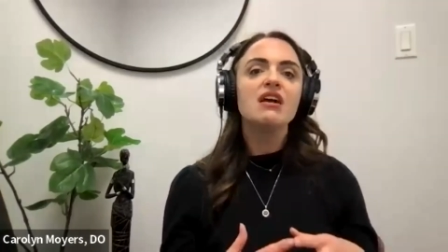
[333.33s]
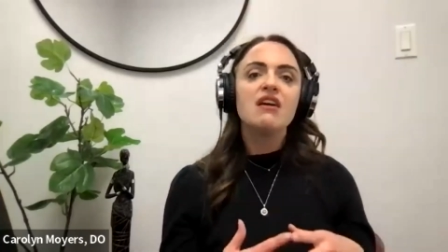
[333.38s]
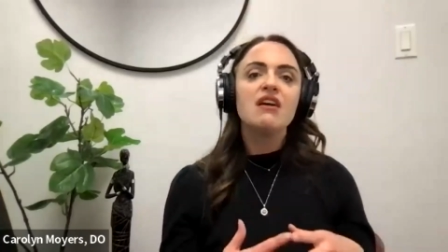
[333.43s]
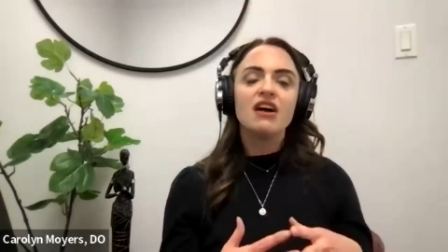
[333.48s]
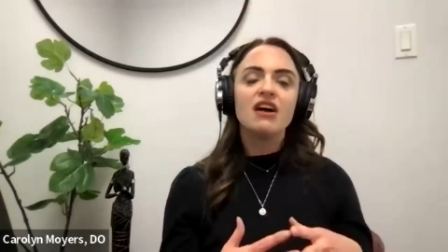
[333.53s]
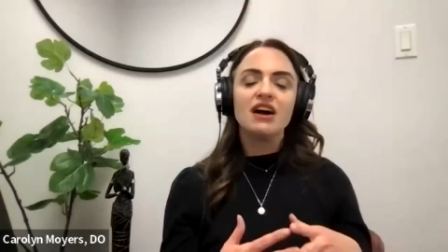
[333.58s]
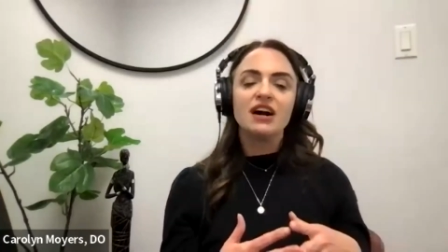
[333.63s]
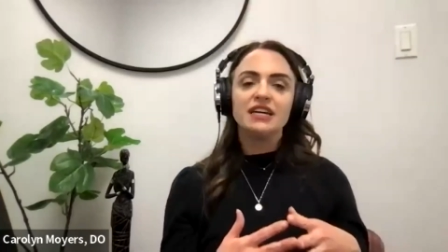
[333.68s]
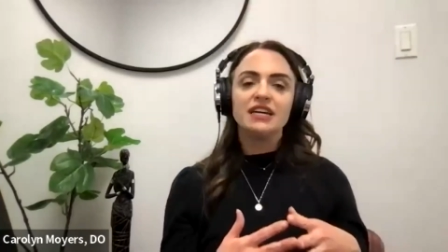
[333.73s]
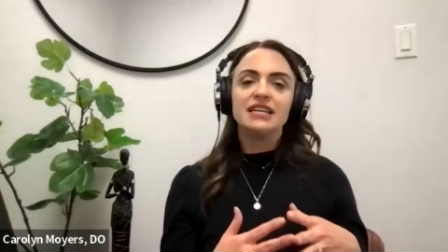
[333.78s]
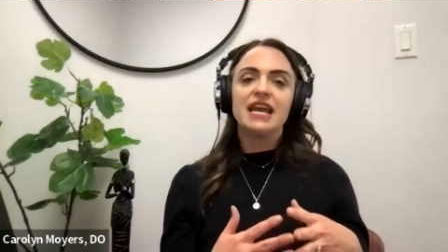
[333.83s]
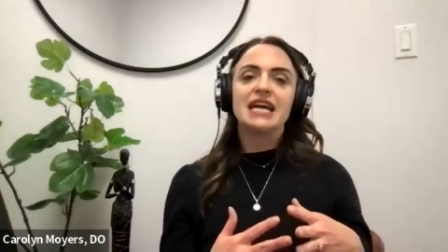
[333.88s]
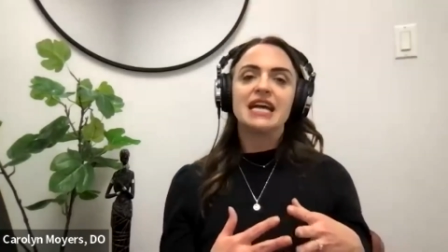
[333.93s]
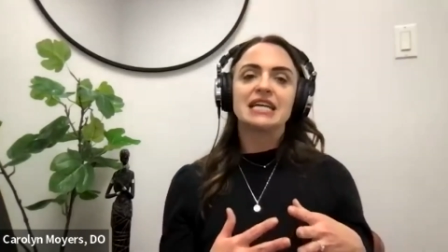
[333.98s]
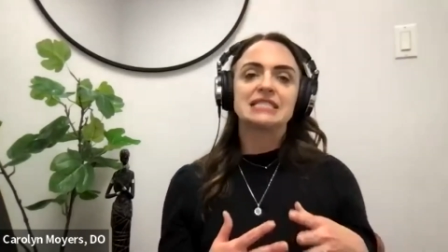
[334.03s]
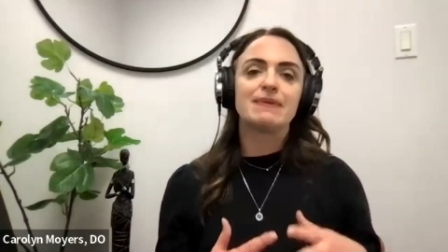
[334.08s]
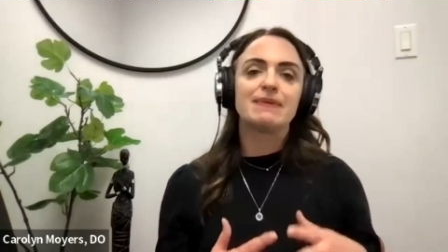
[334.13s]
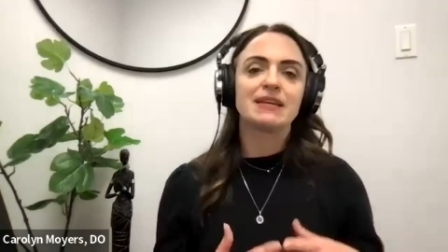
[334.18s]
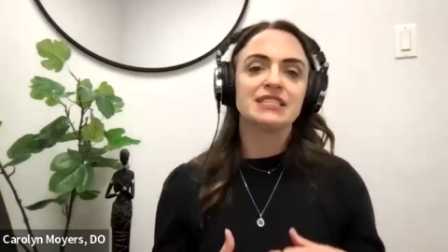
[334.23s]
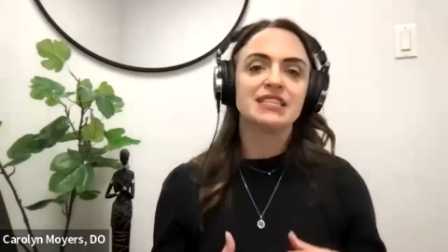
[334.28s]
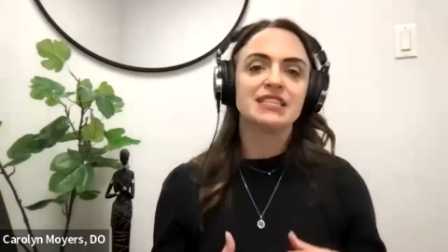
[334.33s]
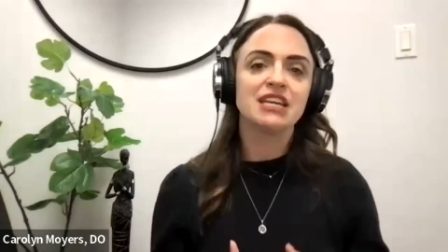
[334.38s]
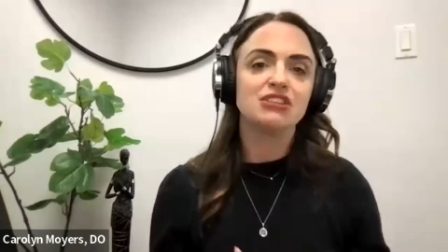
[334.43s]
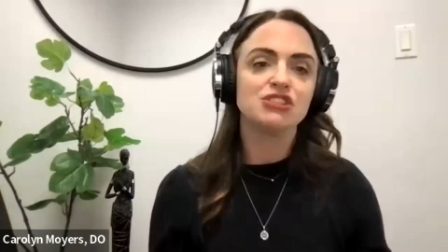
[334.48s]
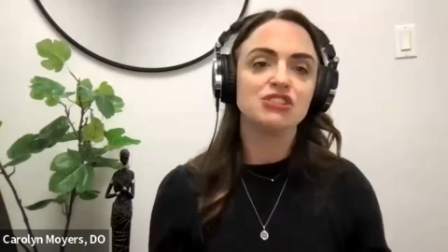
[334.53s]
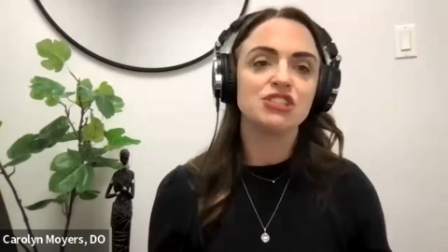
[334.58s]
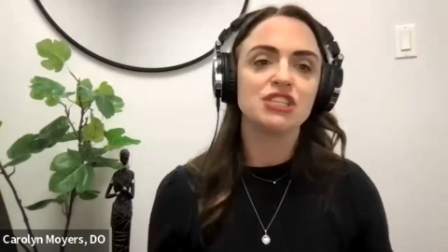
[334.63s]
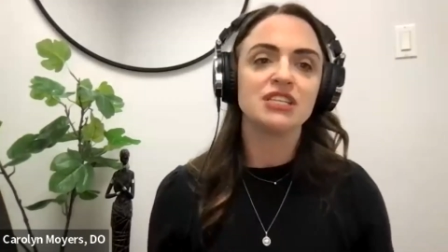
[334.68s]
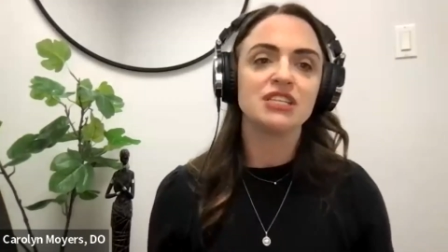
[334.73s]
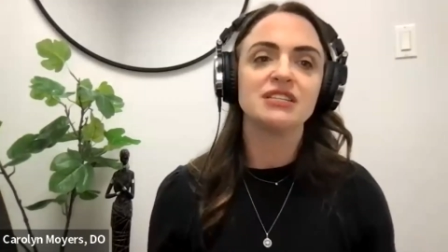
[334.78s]
on
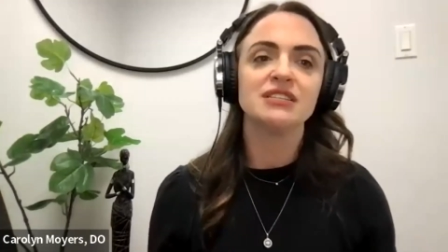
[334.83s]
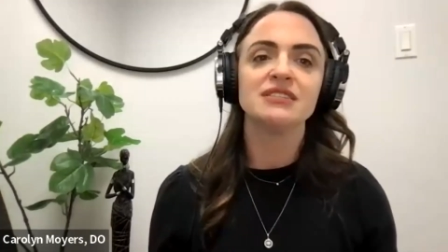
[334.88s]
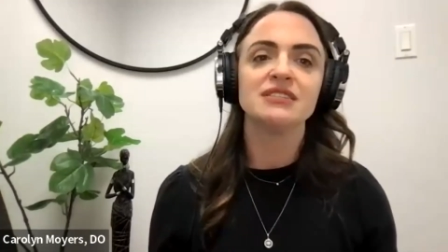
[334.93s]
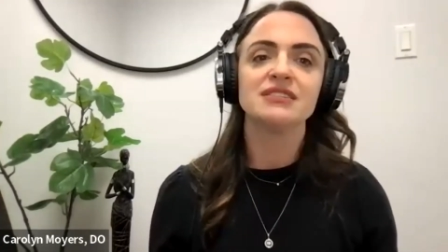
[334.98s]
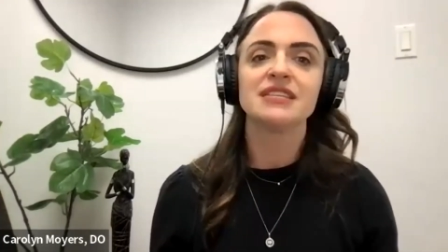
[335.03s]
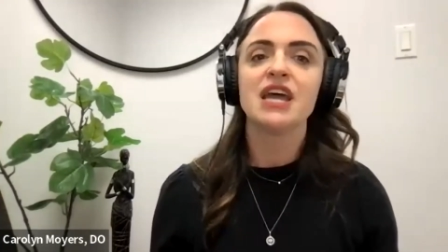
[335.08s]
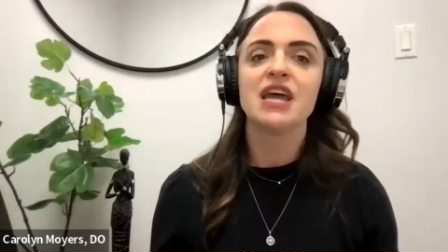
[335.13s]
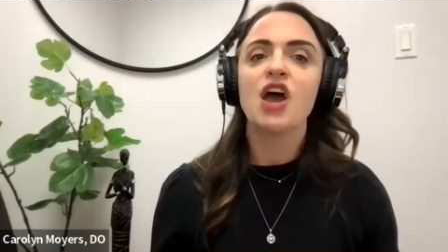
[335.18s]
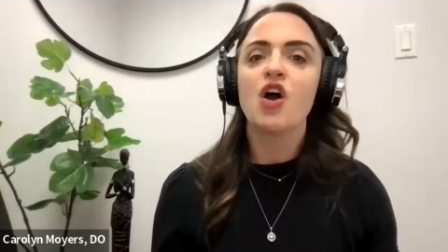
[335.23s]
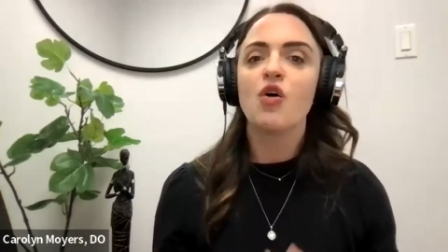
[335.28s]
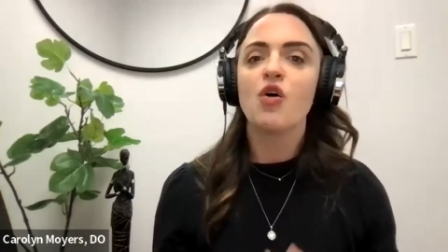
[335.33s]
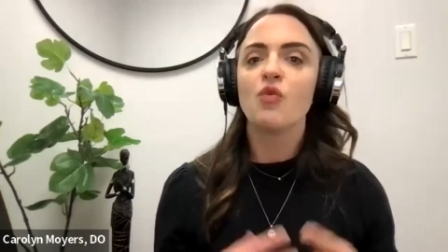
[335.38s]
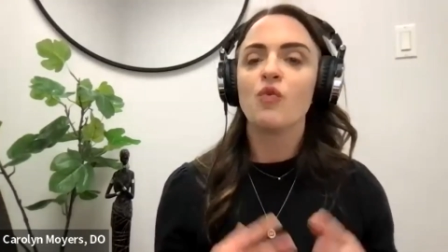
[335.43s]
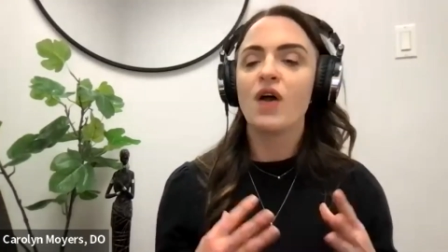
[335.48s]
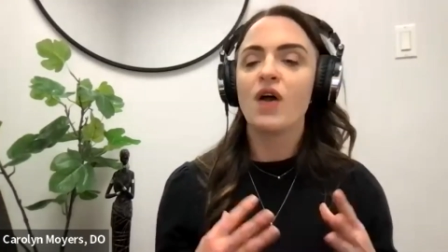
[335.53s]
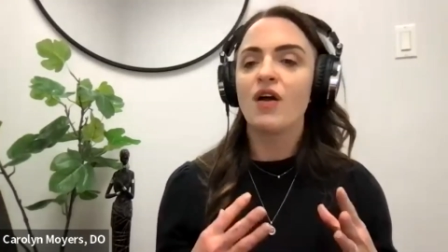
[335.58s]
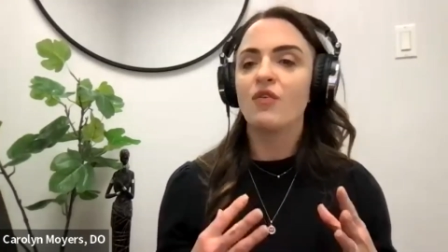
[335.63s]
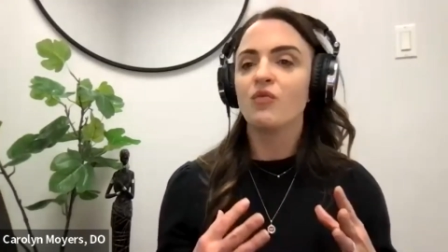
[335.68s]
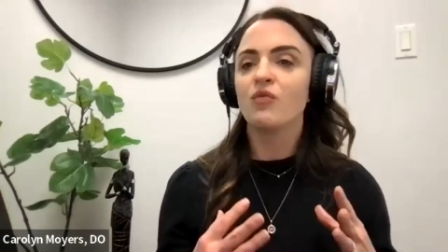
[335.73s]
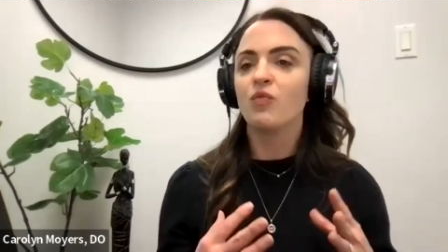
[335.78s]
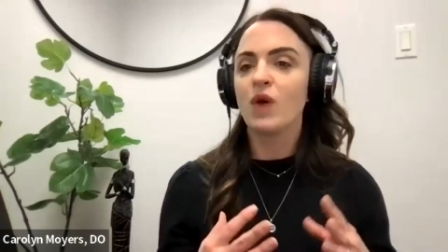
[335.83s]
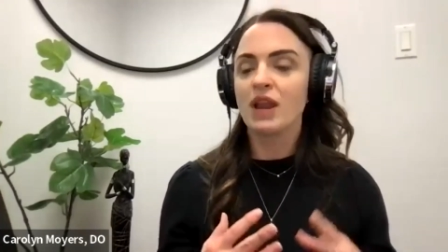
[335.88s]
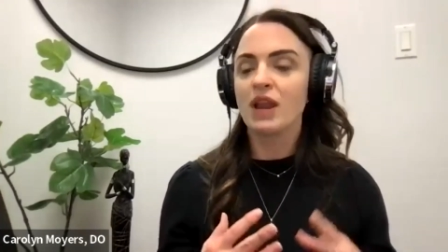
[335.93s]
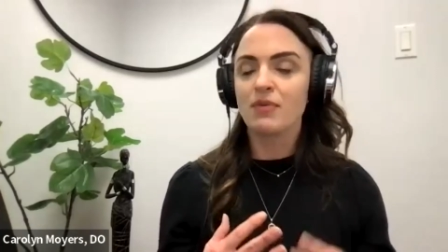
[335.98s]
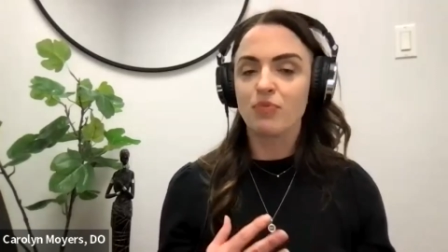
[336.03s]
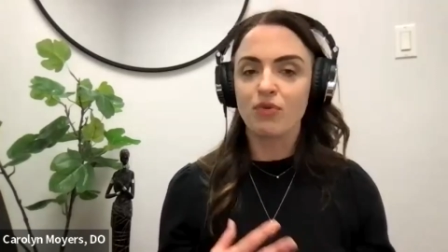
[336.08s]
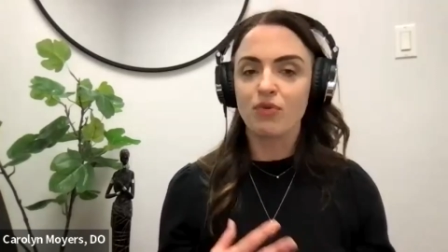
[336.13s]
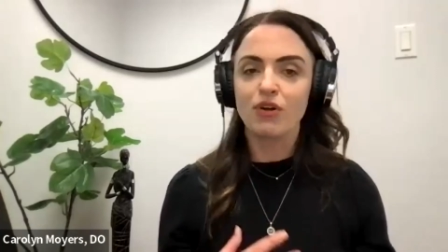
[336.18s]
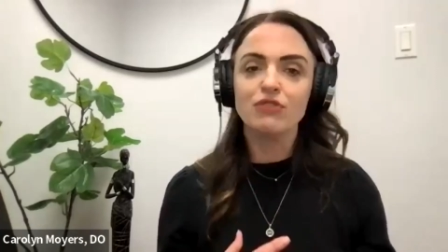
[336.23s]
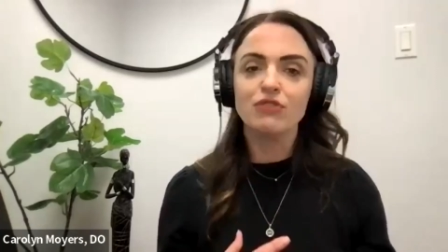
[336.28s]
expectations, what
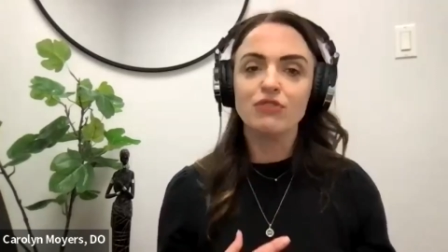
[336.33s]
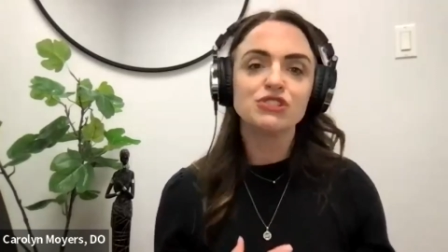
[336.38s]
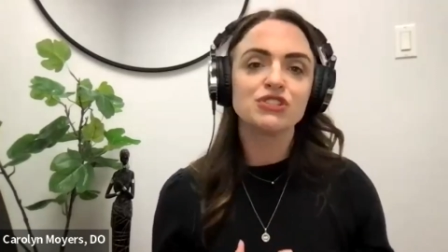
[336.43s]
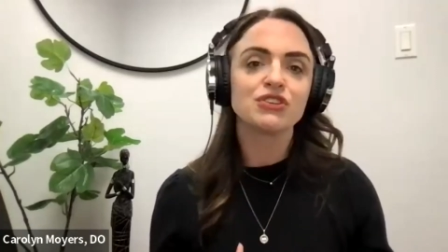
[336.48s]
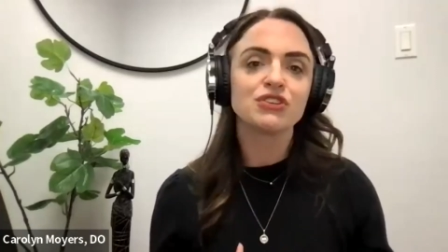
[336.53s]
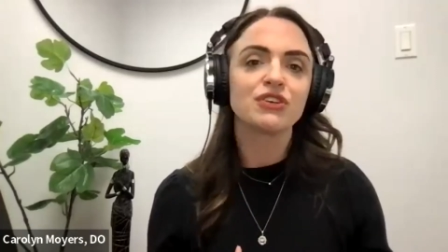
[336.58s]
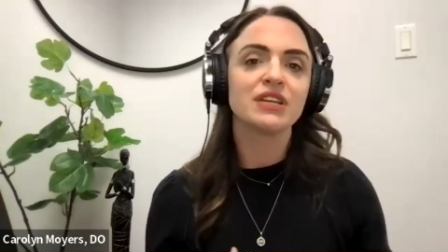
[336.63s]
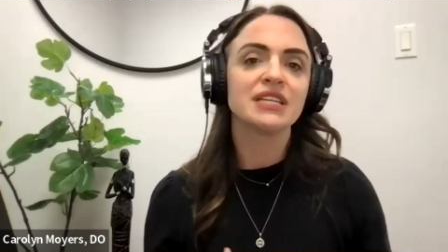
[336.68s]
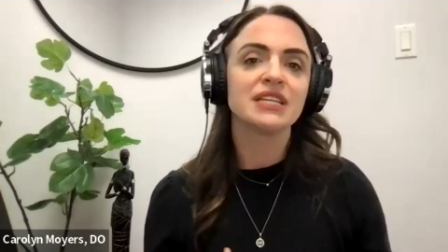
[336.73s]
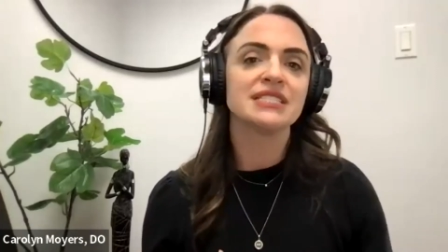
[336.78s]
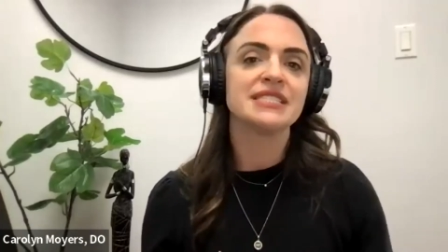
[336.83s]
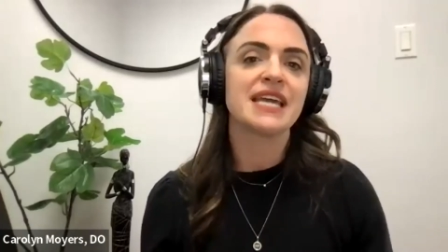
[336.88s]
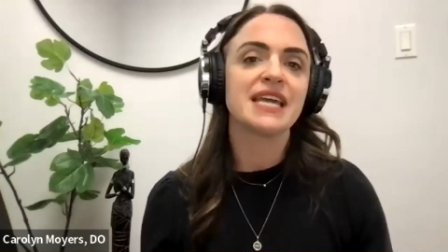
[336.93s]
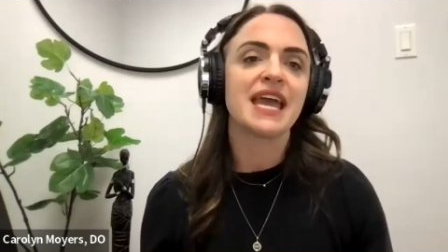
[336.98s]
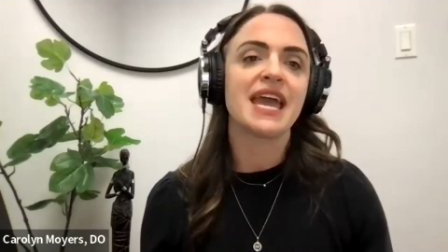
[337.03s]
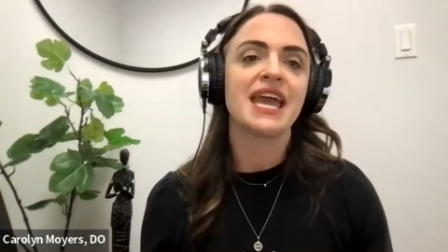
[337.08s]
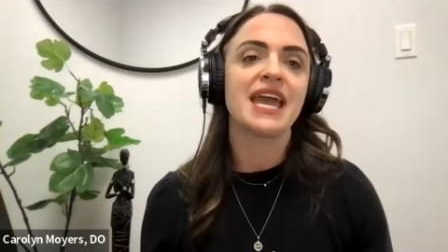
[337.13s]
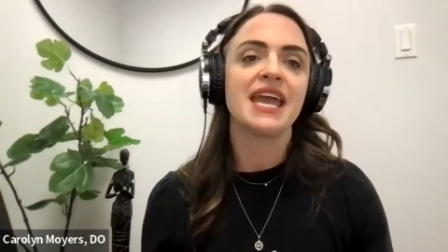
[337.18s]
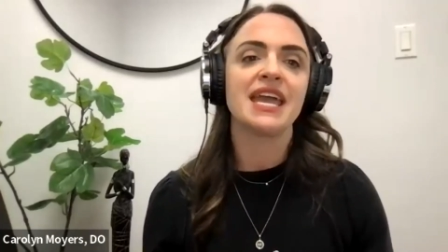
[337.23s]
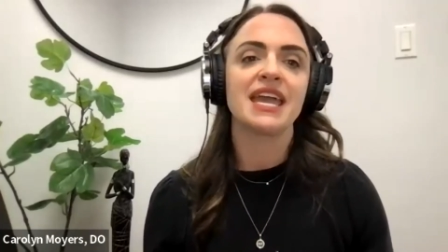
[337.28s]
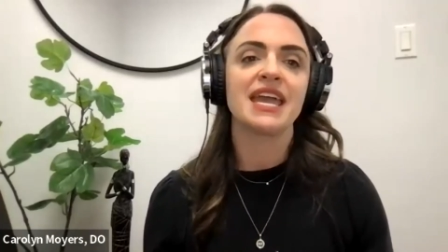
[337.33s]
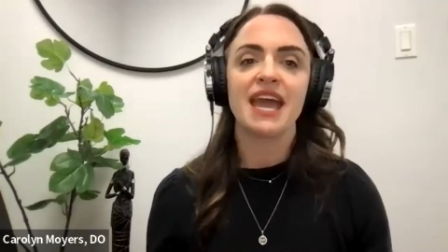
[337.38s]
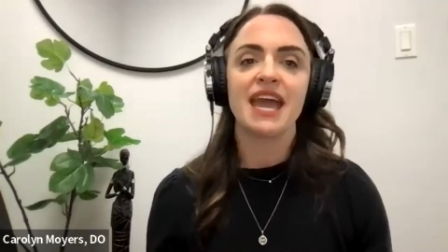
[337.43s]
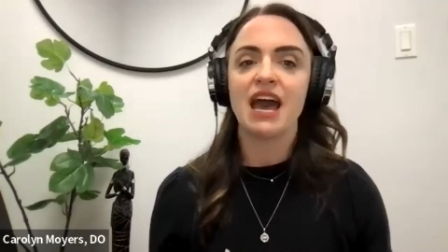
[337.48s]
approach they're going to take,